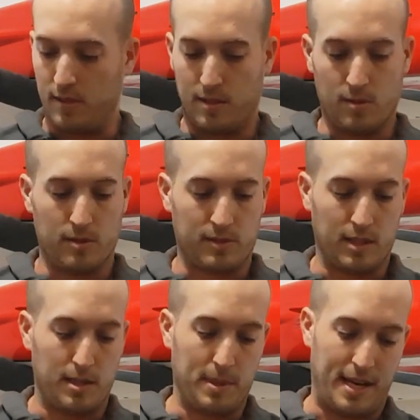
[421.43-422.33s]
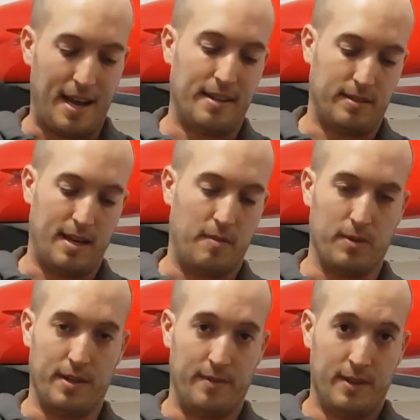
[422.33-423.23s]
I told Salim I had to have
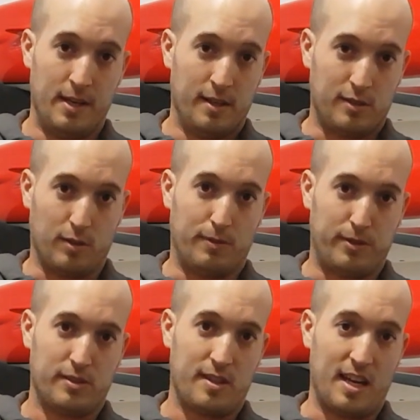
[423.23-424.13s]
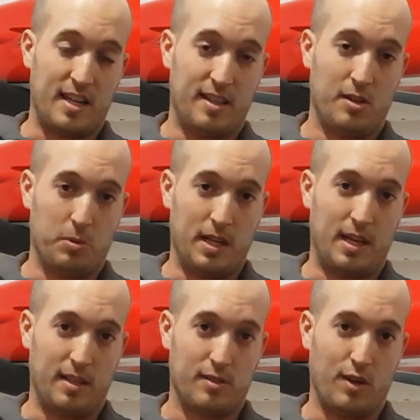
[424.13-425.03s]
one. So the first thing I did when
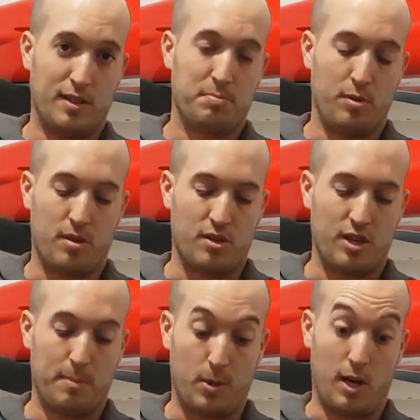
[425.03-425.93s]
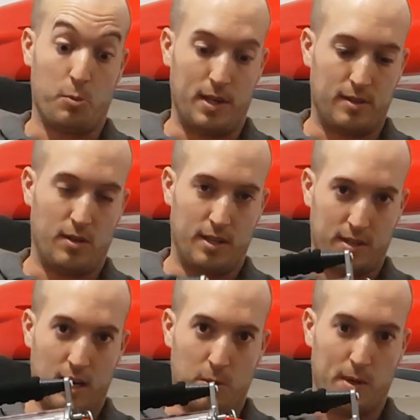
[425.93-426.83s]
I saw his booth at JetBar, I went there and
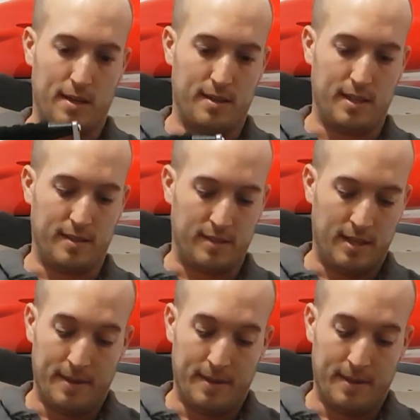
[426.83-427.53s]
got one of these.